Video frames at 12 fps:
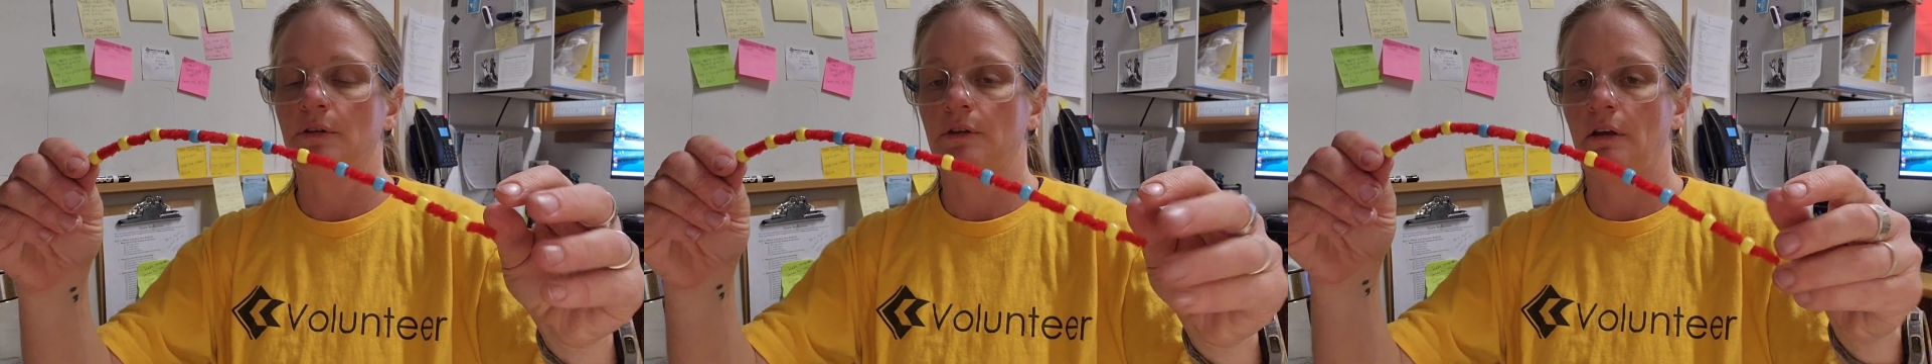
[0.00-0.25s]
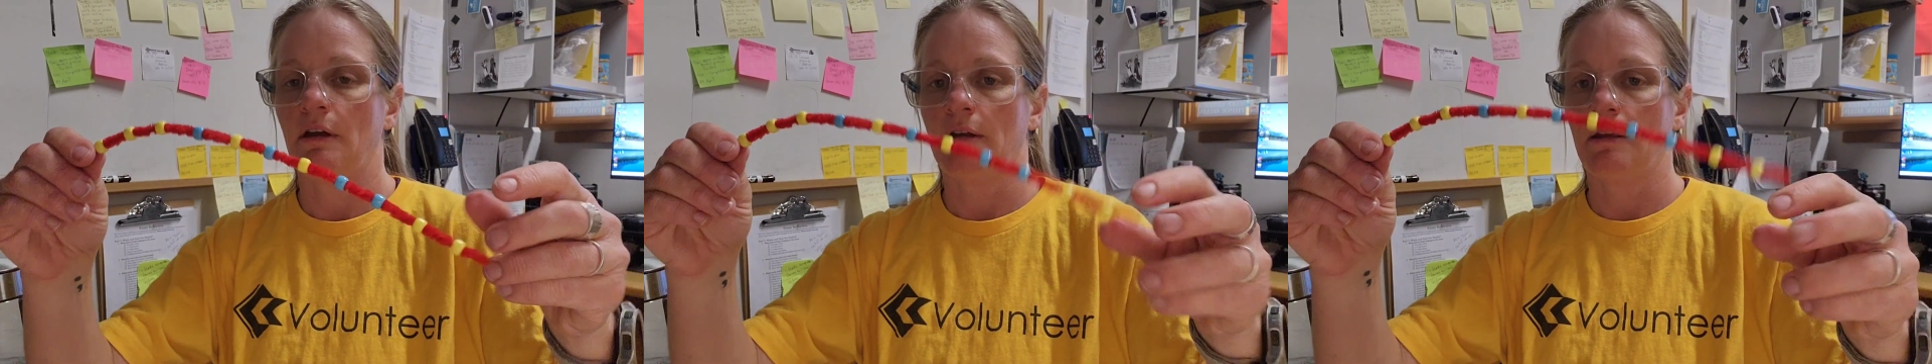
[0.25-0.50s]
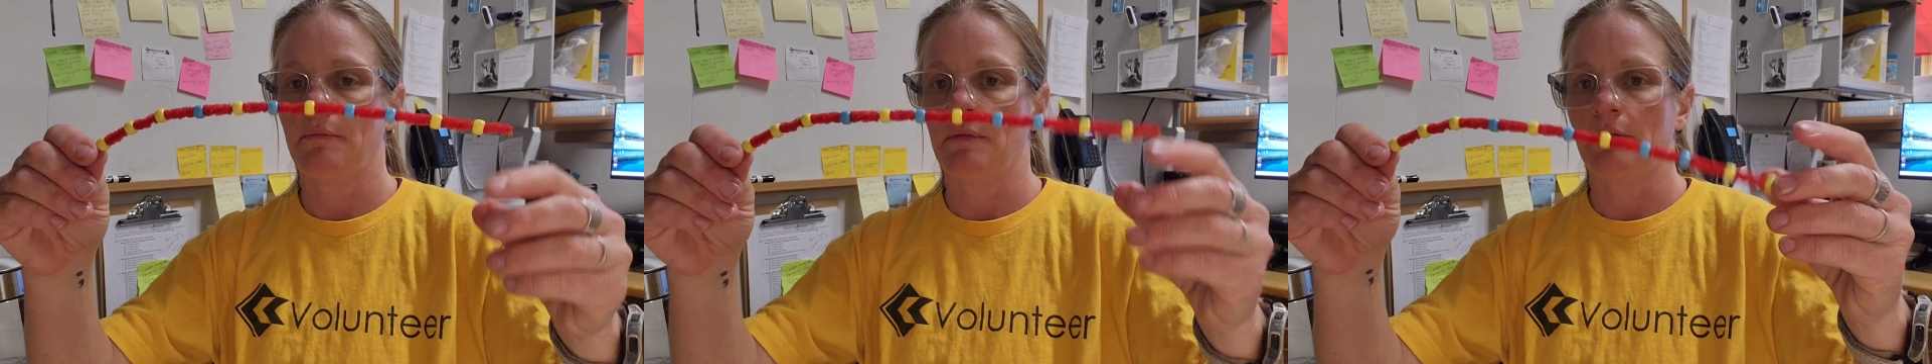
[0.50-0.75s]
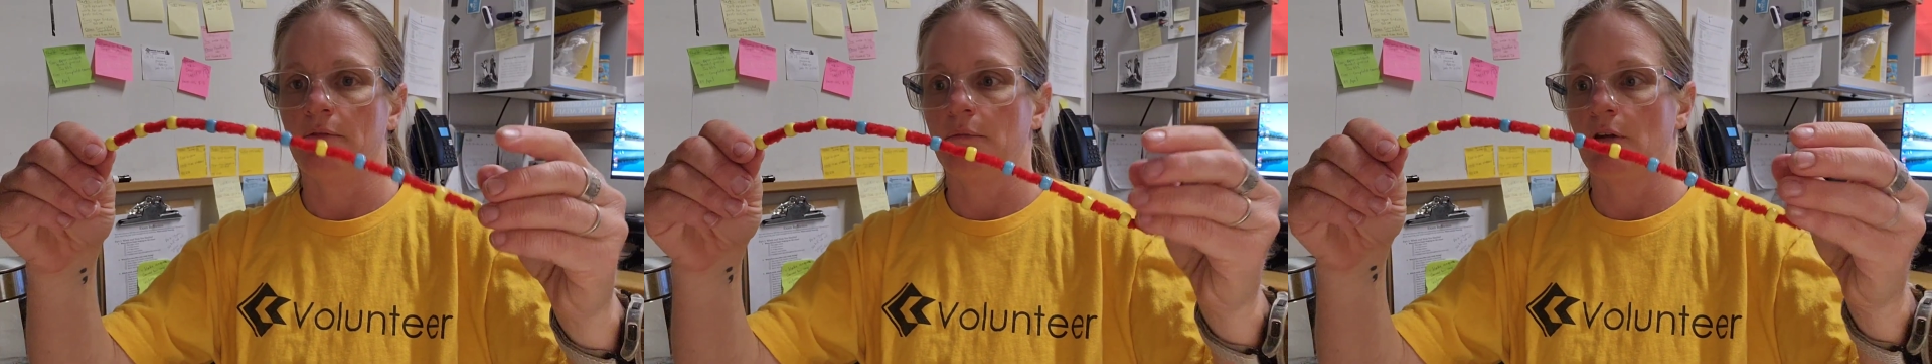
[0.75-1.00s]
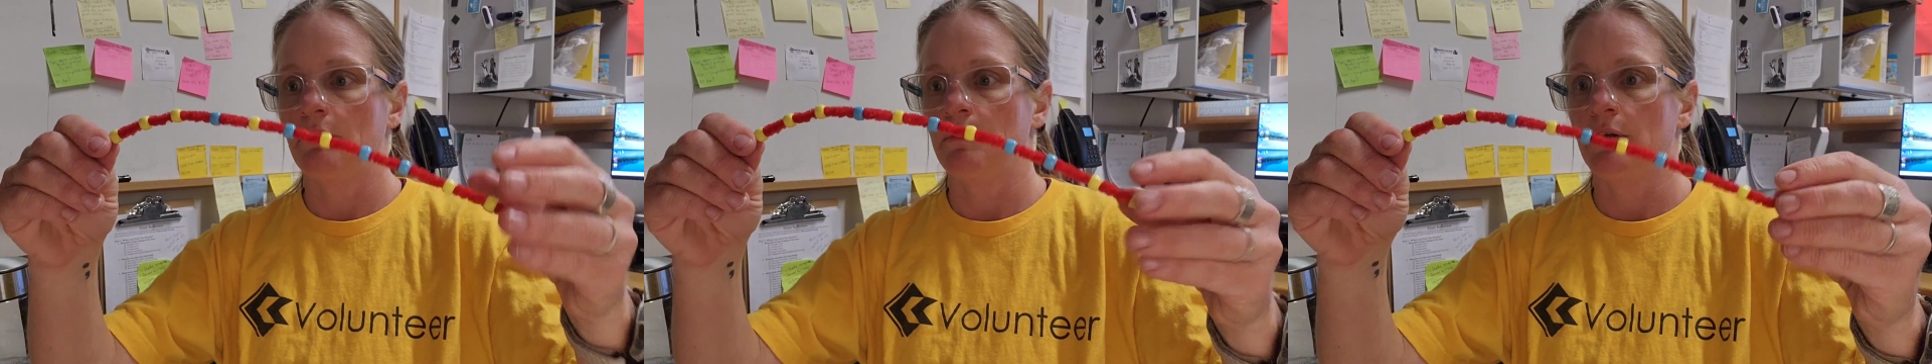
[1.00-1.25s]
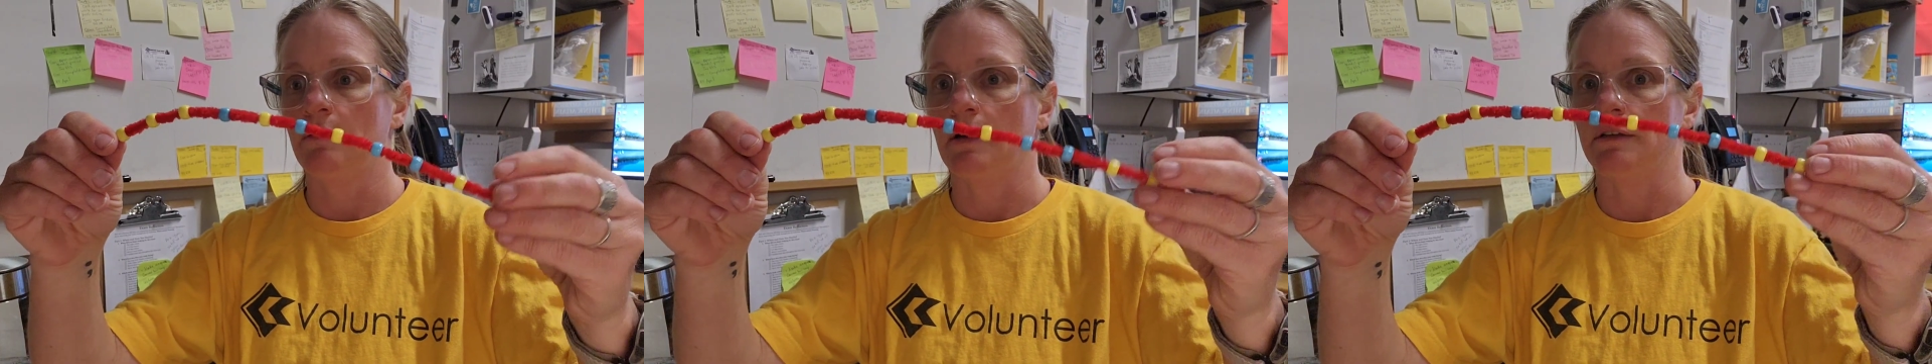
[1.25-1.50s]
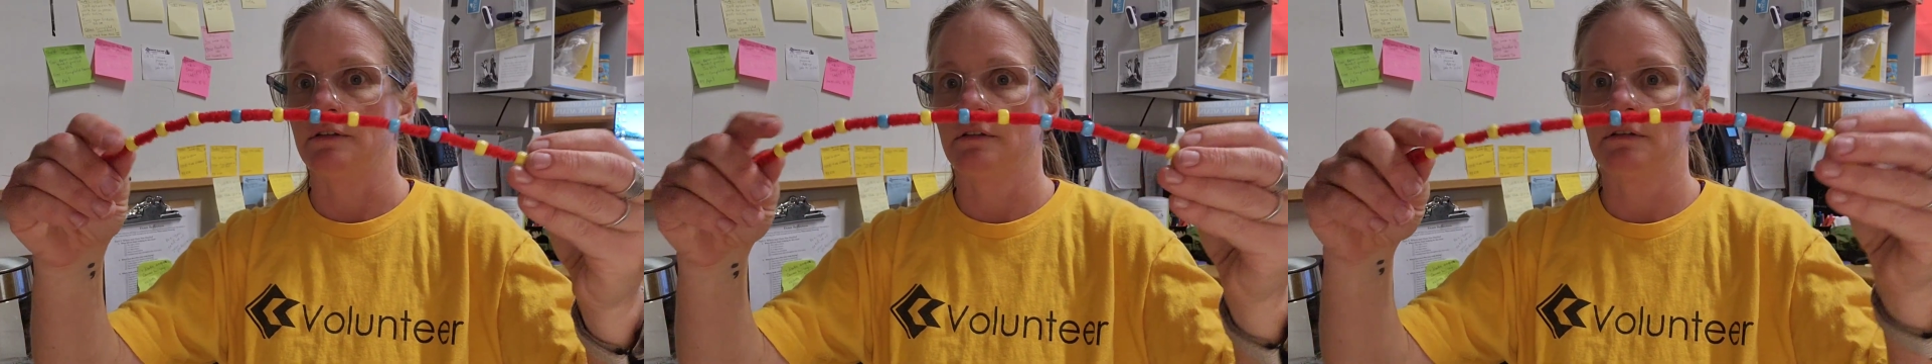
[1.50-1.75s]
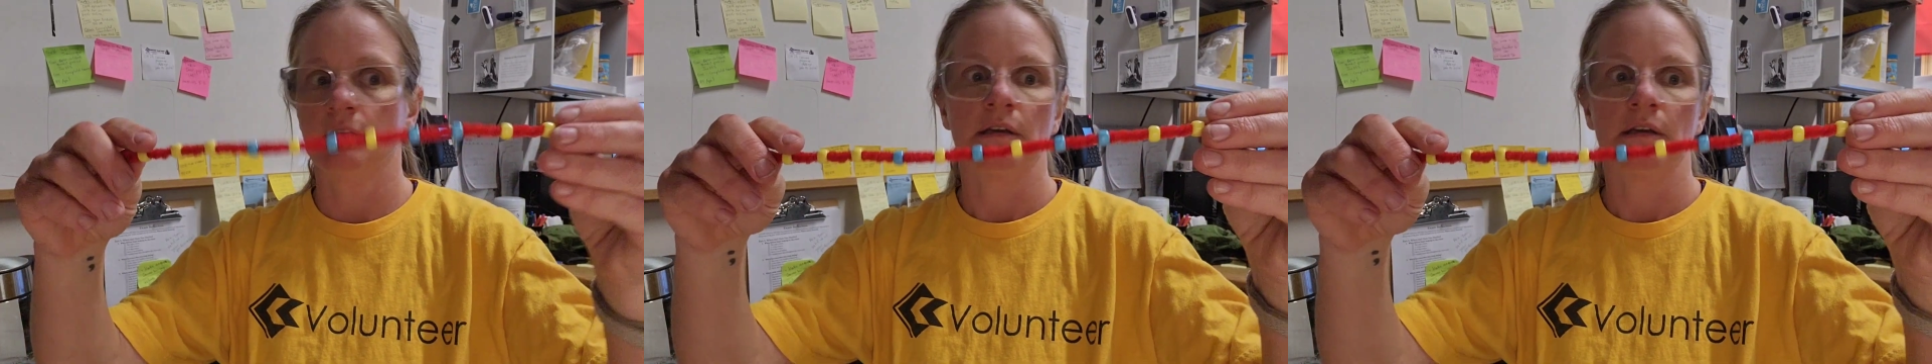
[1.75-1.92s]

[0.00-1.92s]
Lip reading: that amount of amino acids.